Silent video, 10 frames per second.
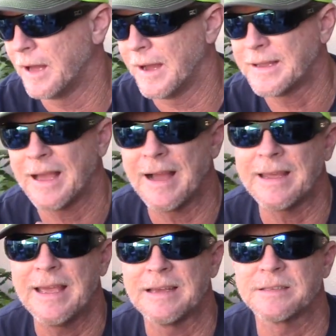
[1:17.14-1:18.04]
I
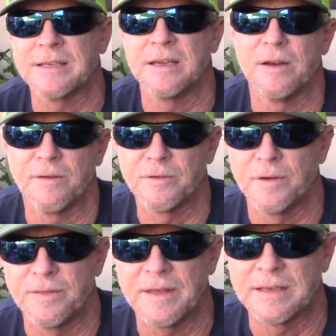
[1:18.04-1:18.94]
can't say enough
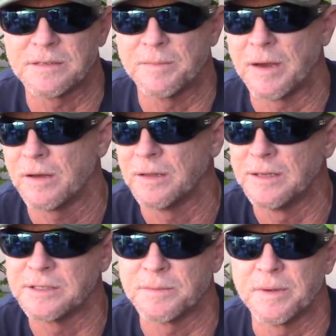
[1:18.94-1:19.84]
good things about
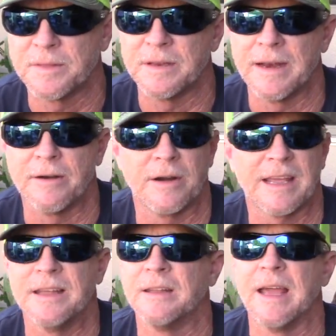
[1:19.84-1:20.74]
Elizabeth and
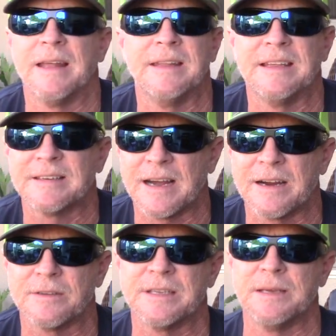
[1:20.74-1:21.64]
Eric and the
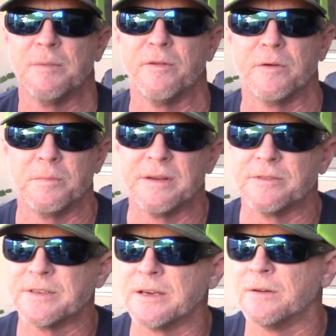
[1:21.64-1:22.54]
entire team over at
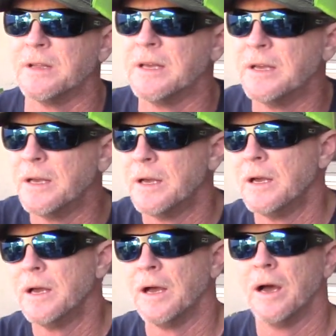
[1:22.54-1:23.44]
Beavertail.
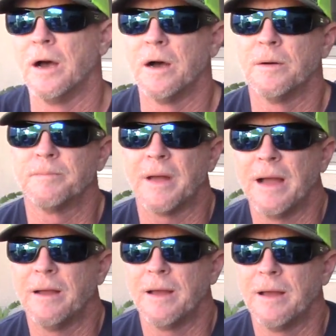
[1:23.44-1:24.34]

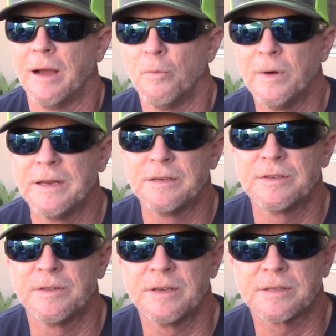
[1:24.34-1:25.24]
I went
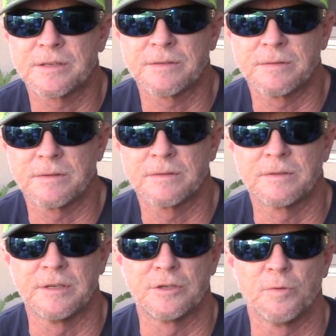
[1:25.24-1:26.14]
into this
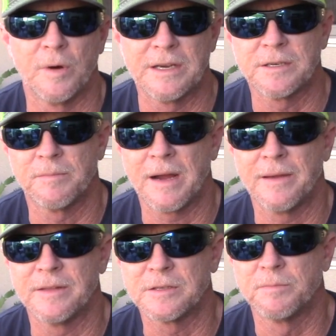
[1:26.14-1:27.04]
situation
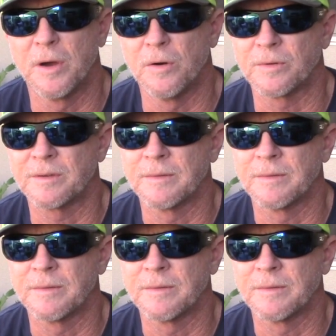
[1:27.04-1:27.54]
buying this boat